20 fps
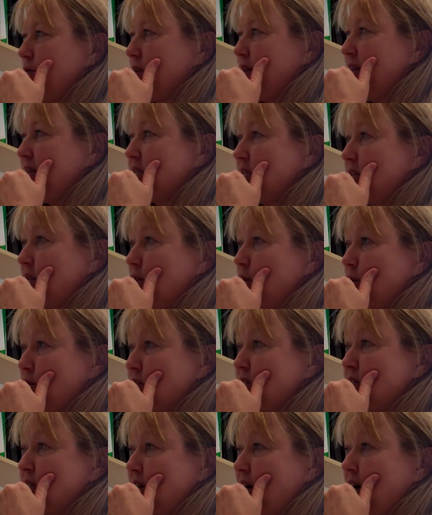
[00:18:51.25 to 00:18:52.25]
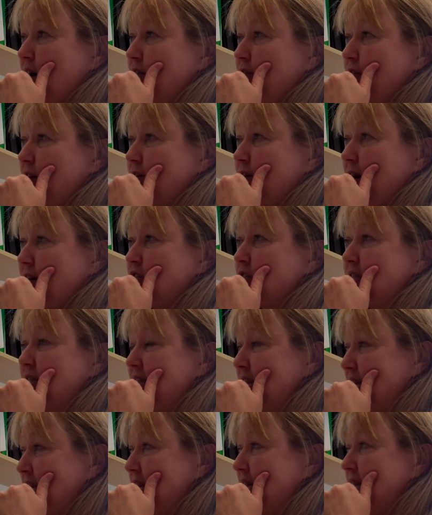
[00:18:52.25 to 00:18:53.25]
that's a lot of staff are actually
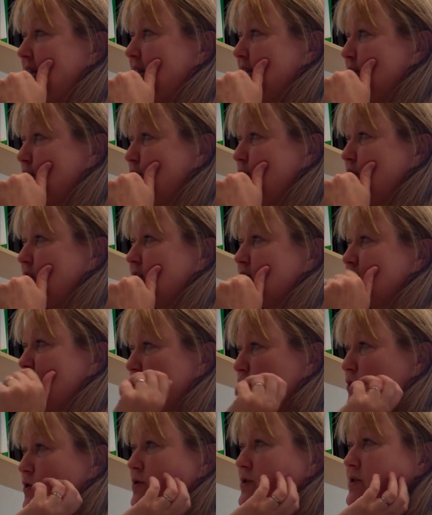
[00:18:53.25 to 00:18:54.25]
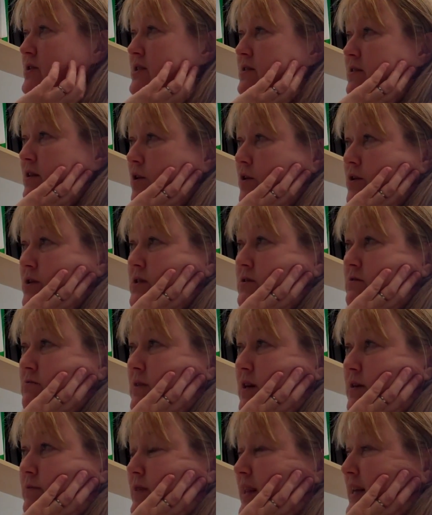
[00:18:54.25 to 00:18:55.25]
getting in and using it, students, a lot of,
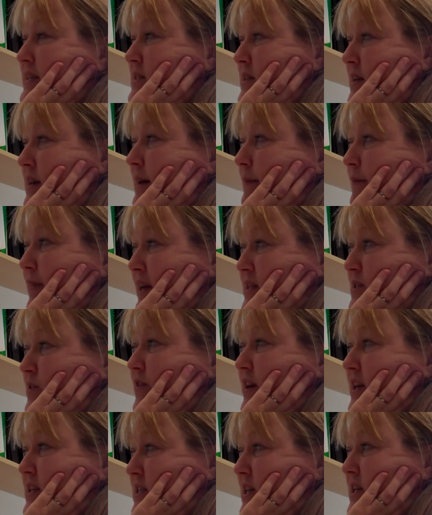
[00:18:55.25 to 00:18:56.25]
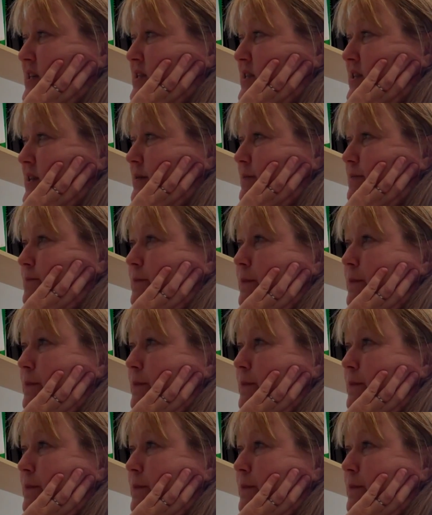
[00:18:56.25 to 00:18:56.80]
you know, that's fantastic.